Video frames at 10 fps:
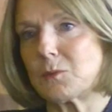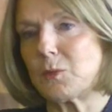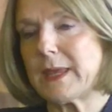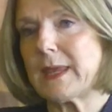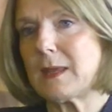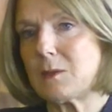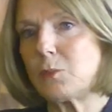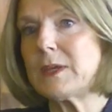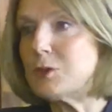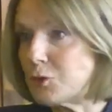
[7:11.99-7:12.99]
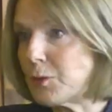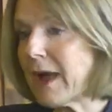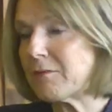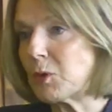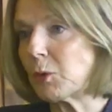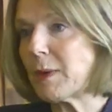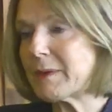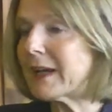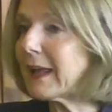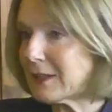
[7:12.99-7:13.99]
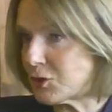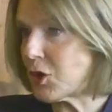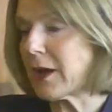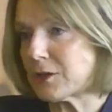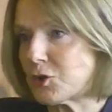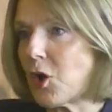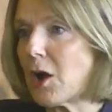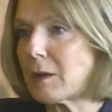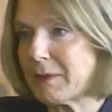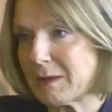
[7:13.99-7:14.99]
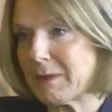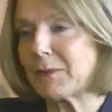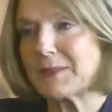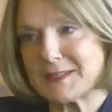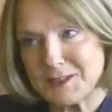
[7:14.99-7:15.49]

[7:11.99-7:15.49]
we we do have more women, and I can t- I can talk a bit about the